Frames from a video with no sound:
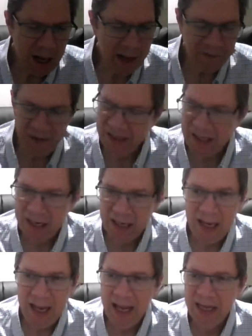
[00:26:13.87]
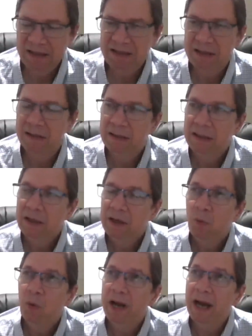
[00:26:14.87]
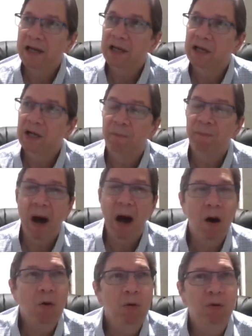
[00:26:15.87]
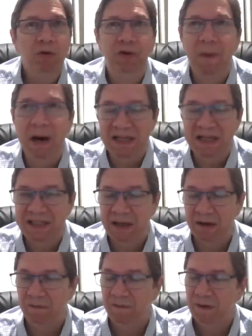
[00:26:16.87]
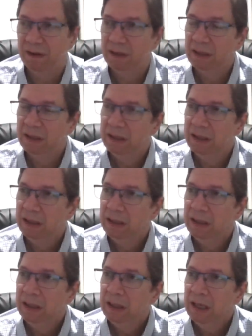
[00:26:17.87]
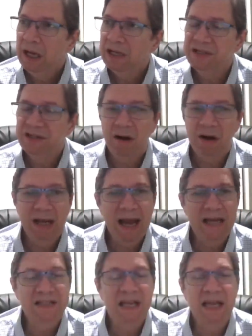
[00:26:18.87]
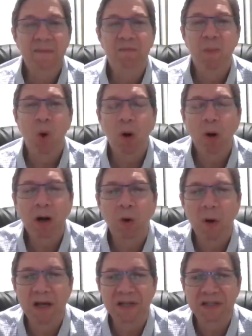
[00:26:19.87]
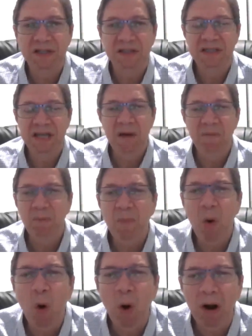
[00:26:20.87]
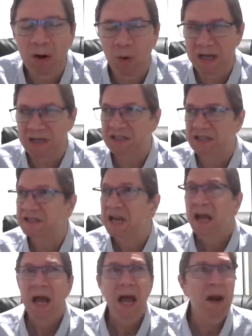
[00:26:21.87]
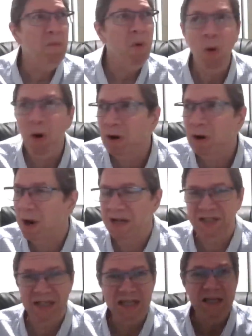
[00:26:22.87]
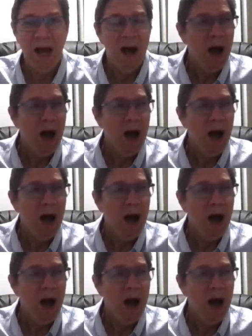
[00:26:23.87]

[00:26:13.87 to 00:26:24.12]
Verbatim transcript: I then had, when I could compose myself, I started asking more questions and more questions and more questions.